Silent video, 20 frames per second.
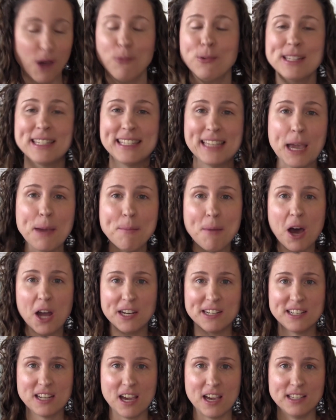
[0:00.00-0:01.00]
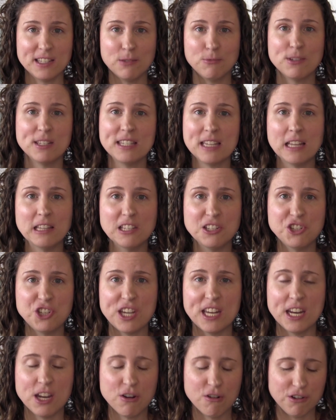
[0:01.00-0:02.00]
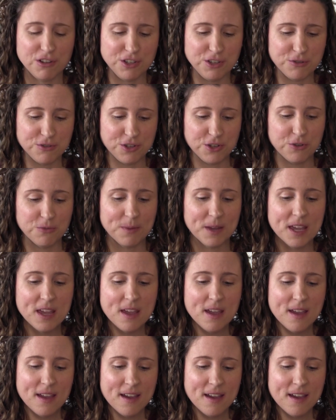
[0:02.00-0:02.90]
I want to stay monetized. I want to stay legit here on YouTube.